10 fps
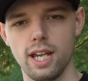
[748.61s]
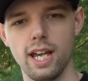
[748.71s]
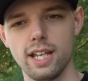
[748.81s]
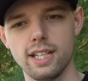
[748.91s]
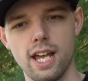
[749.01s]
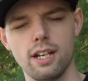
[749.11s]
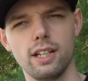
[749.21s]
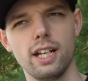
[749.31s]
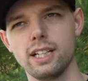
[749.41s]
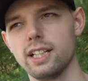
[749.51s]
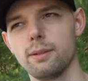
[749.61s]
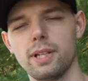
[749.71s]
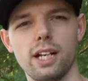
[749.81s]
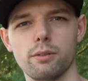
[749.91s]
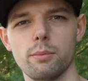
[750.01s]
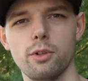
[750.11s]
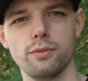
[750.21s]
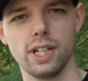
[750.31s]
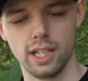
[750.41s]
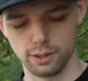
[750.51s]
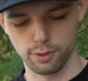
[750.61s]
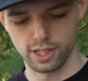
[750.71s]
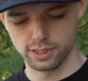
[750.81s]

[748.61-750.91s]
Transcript: and then it ended up getting removed anyway.